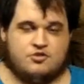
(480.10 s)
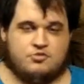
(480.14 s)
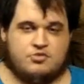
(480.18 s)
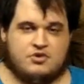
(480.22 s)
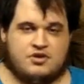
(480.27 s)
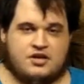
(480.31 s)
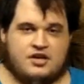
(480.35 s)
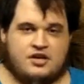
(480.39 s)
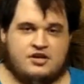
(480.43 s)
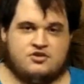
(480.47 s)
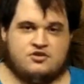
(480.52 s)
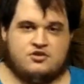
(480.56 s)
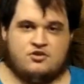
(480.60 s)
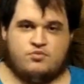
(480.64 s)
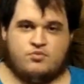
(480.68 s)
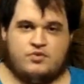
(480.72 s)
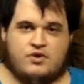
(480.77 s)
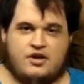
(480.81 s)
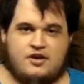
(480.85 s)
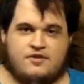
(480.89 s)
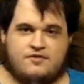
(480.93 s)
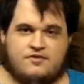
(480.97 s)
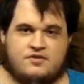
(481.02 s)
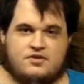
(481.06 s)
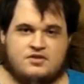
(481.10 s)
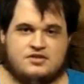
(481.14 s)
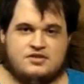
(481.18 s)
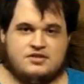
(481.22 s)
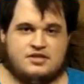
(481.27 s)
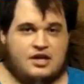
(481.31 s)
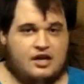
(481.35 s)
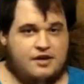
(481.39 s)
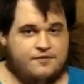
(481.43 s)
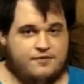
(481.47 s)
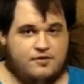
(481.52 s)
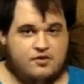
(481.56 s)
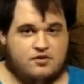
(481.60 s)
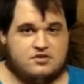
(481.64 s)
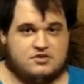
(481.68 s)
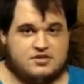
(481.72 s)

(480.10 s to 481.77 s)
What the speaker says: because you're away from the cell phone